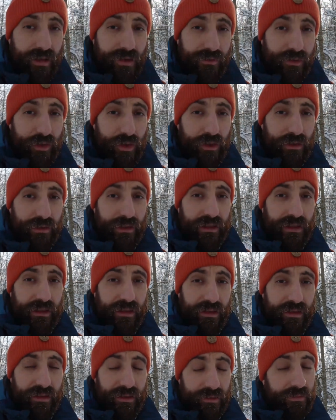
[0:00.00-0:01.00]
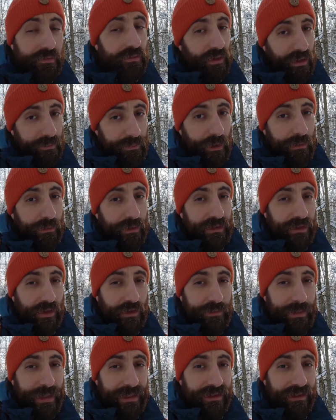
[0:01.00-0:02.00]
If you hold it here, it probably
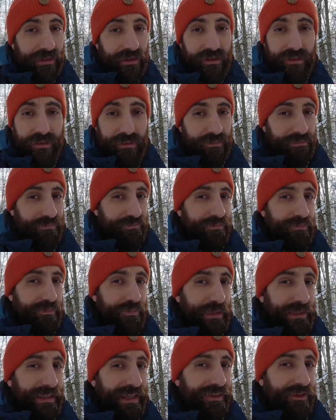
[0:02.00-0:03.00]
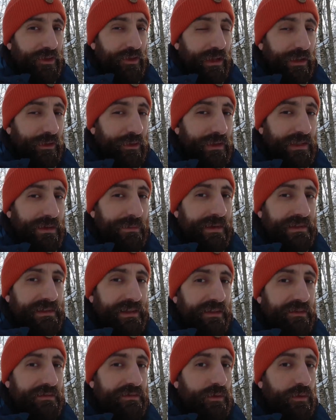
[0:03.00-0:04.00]
sounds better, but I don't like to see
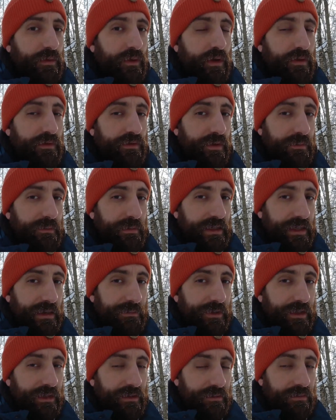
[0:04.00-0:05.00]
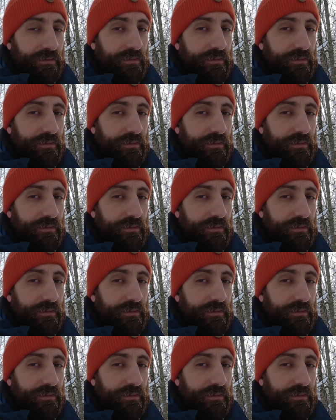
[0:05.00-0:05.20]
myself so close from the camera.